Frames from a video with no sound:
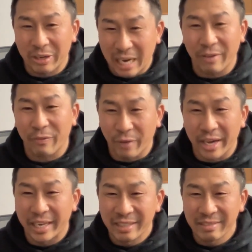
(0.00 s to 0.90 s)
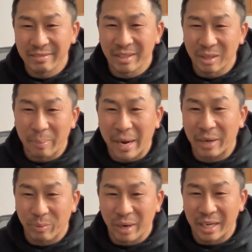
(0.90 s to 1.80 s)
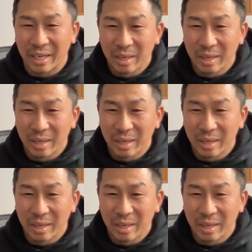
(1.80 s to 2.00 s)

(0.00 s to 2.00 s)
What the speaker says: not afraid no matter what.